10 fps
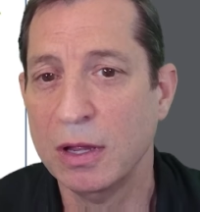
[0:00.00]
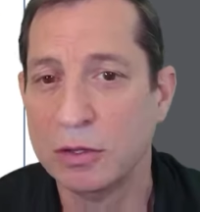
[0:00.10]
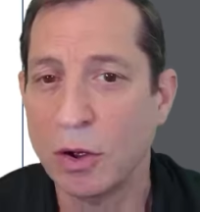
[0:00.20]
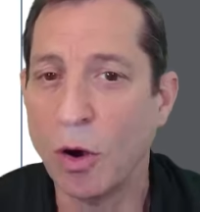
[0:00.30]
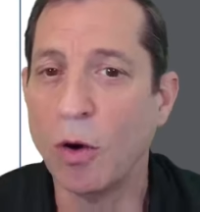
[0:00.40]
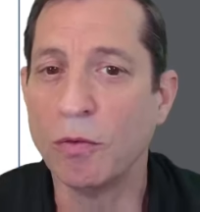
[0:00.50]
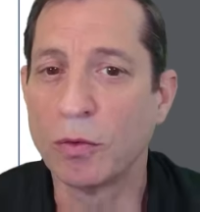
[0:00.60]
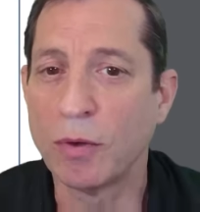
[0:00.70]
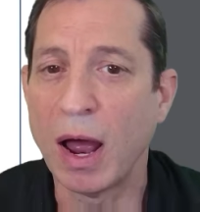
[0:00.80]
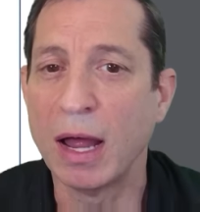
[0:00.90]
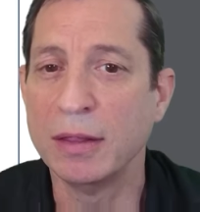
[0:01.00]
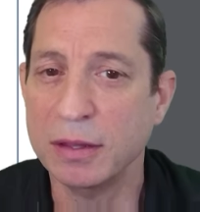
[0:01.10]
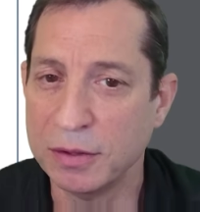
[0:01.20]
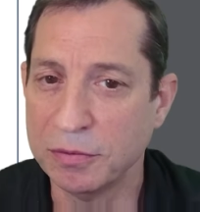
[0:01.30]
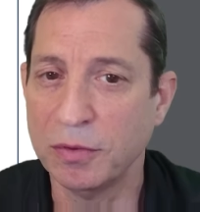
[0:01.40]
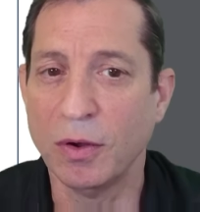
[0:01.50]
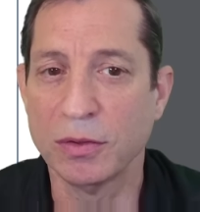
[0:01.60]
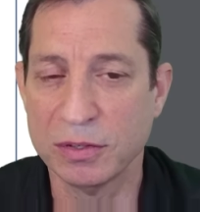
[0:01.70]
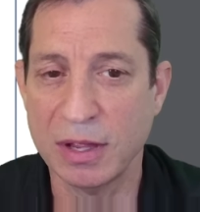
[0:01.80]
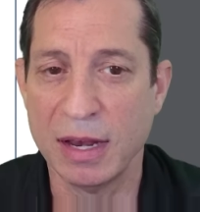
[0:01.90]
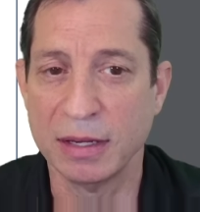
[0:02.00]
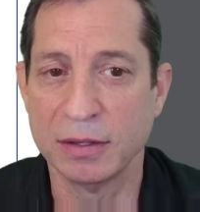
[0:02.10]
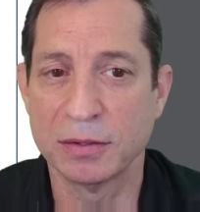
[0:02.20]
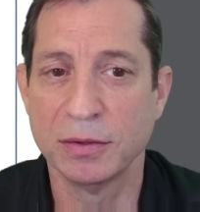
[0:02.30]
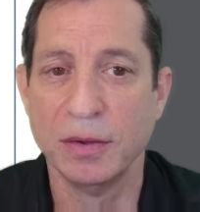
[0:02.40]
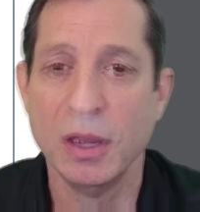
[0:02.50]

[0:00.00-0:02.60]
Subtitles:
to override the default settings.